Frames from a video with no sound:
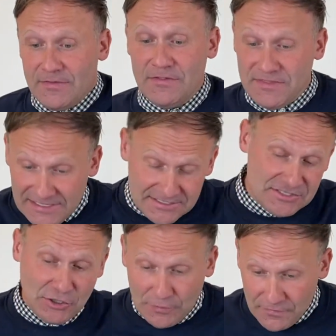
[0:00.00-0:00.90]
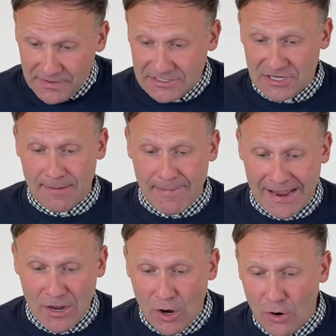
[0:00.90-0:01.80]
the certain things on
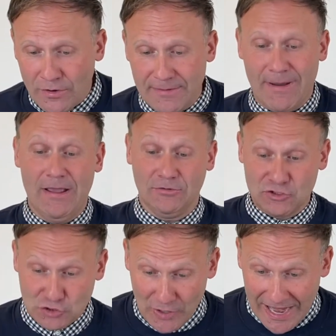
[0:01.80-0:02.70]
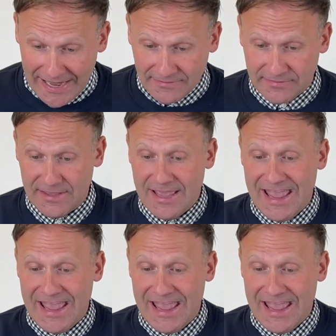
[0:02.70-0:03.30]
my own in my own strength.